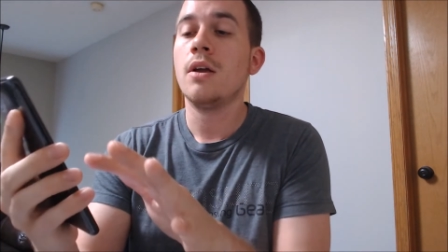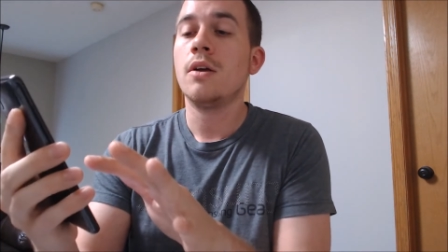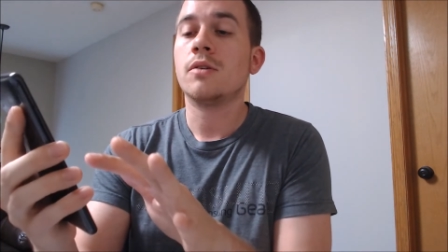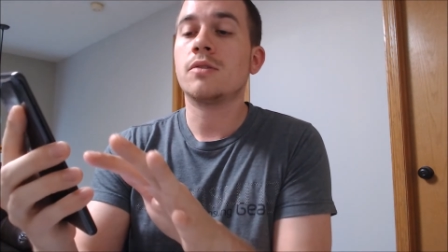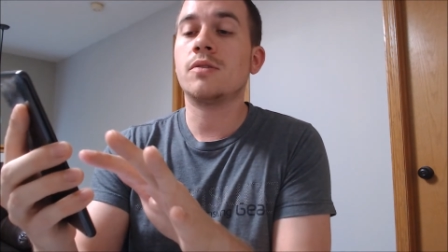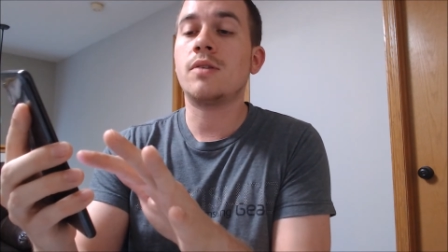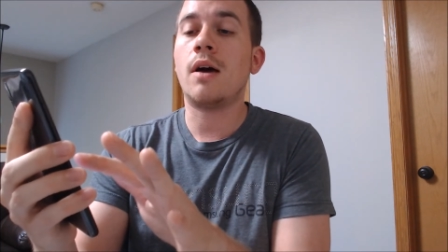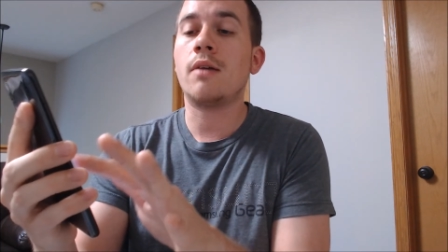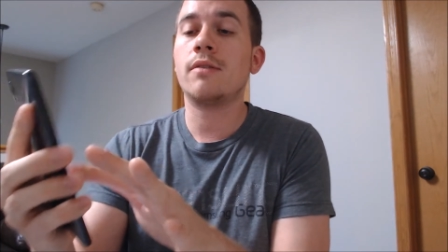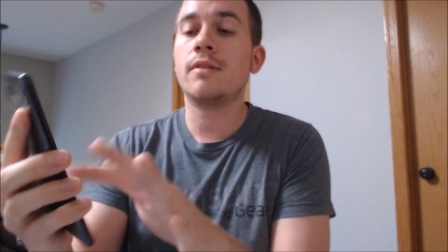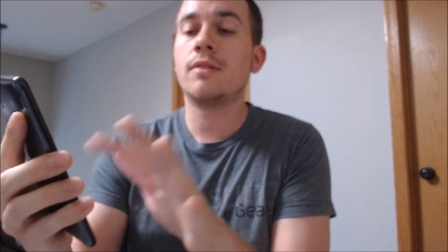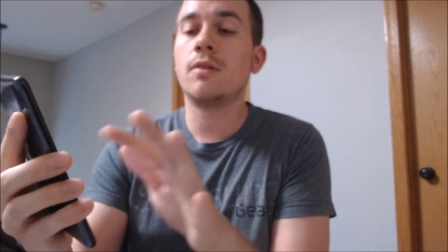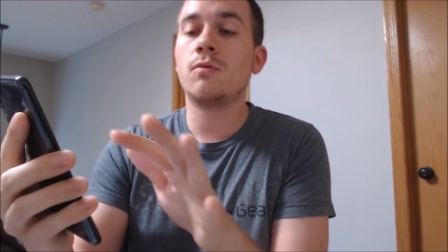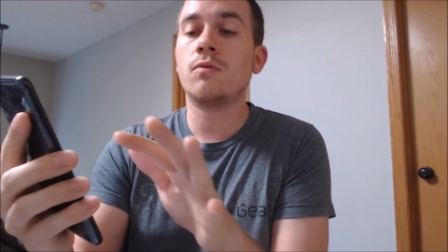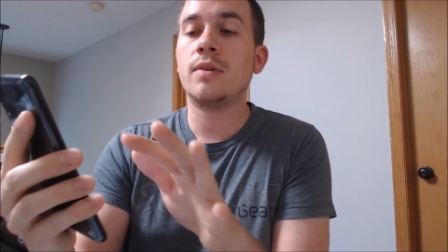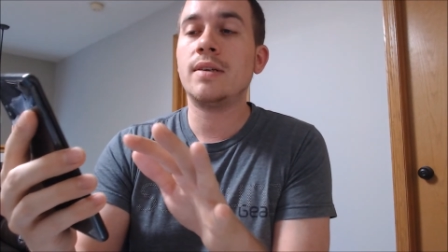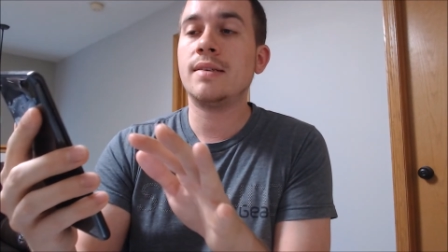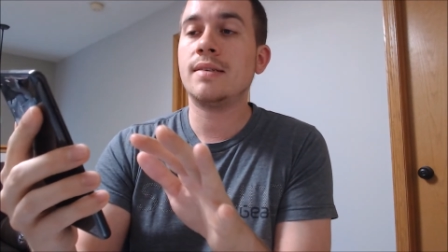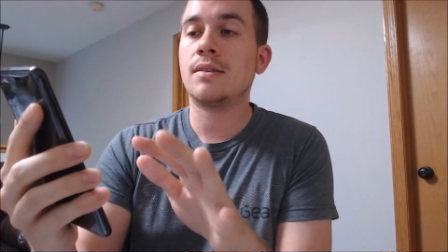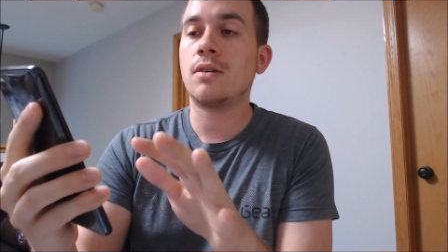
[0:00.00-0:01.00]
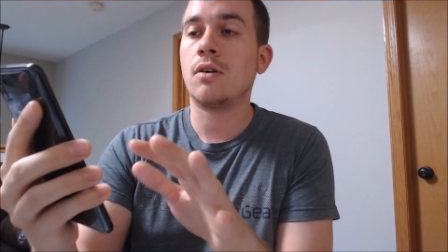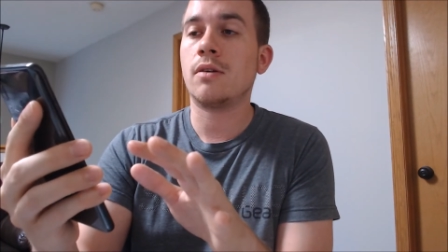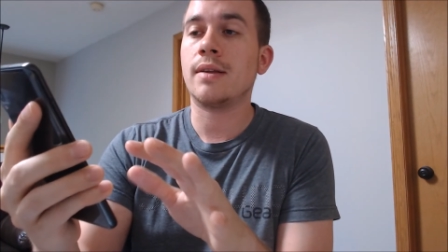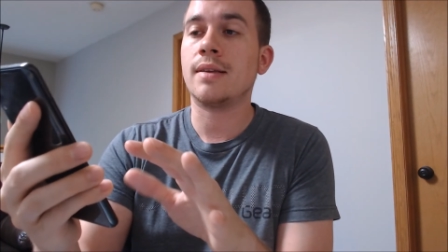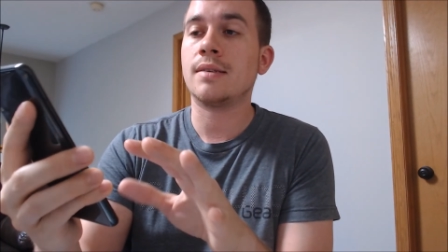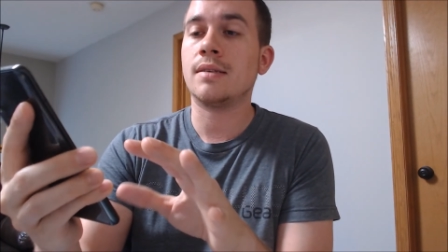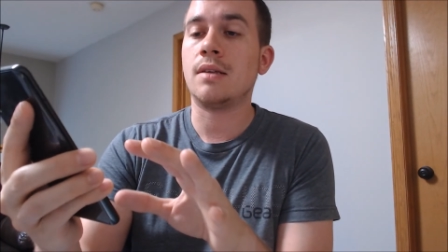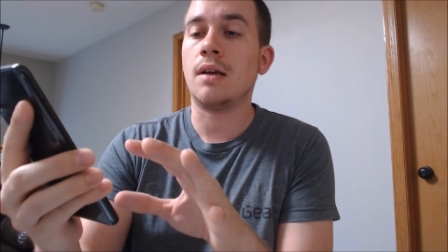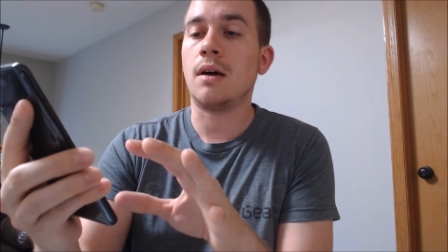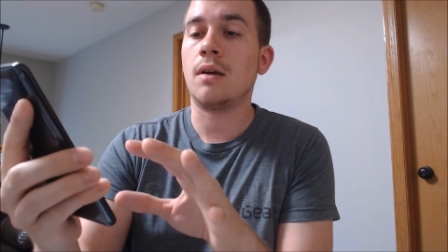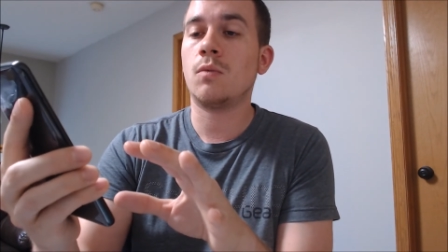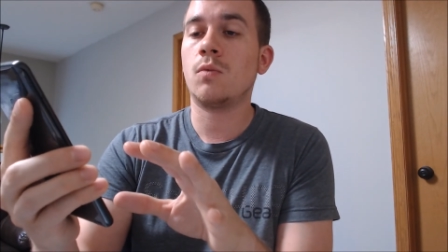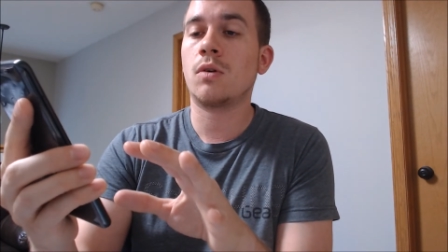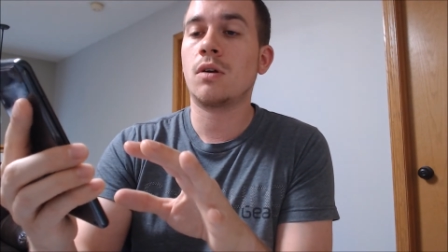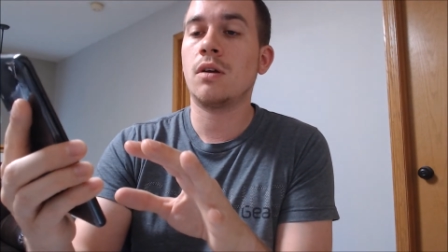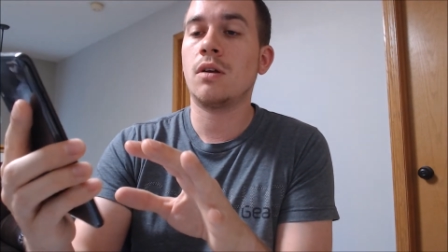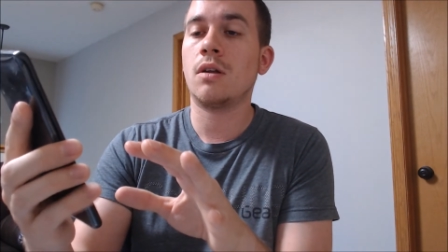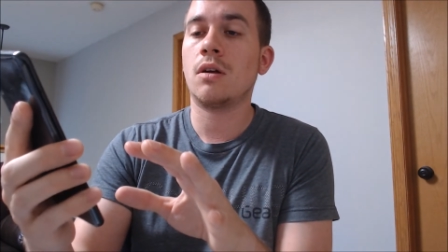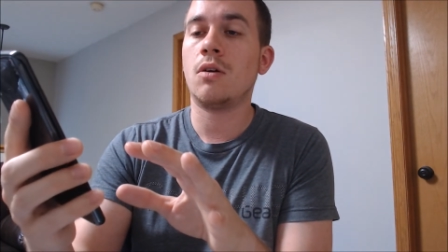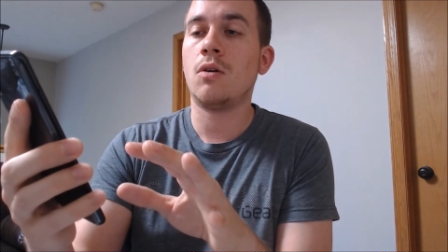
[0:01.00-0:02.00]
So now that the restart is done, we're
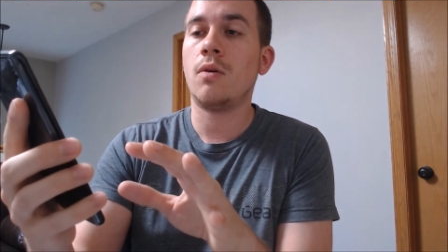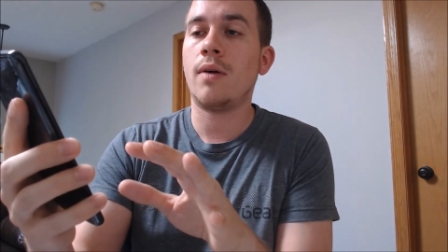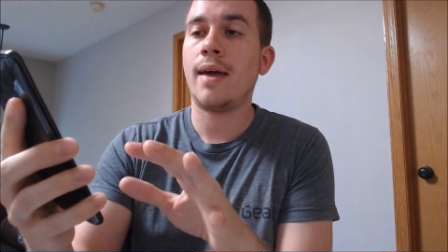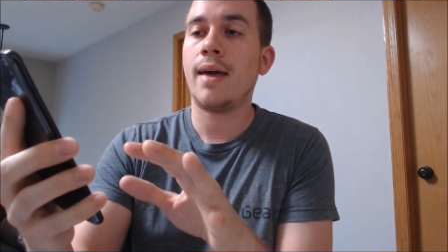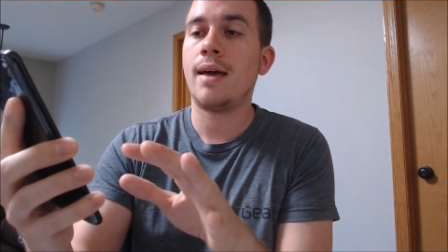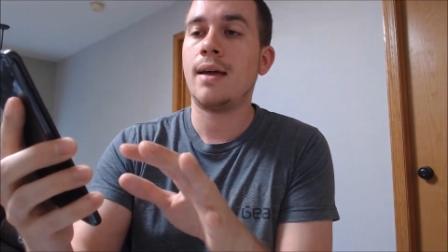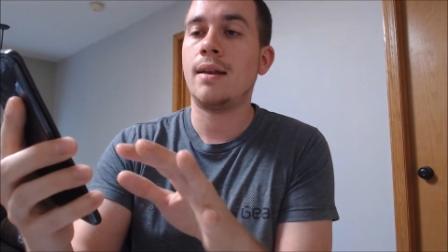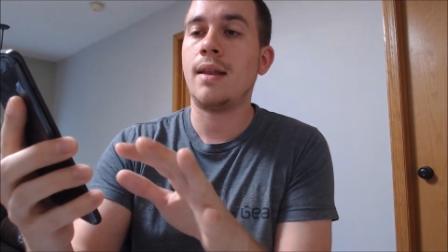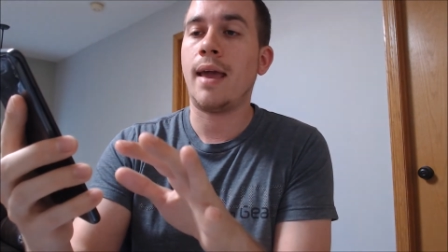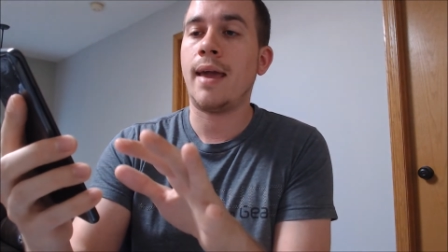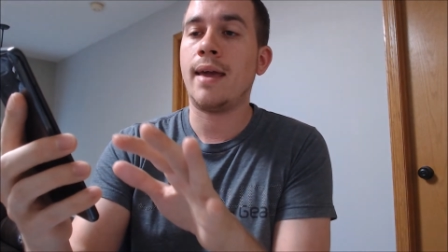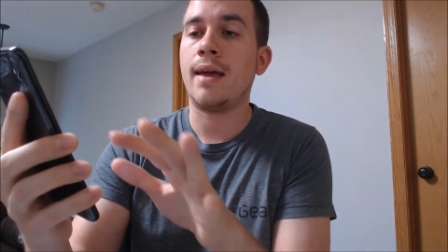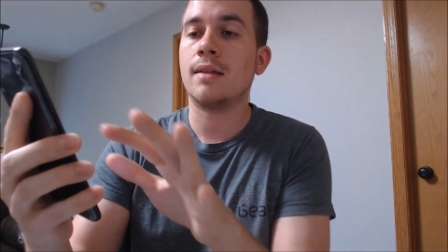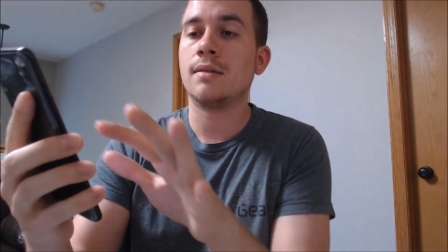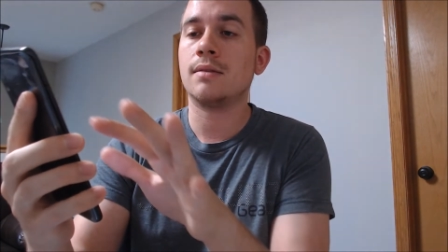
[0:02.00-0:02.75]
going to go ahead and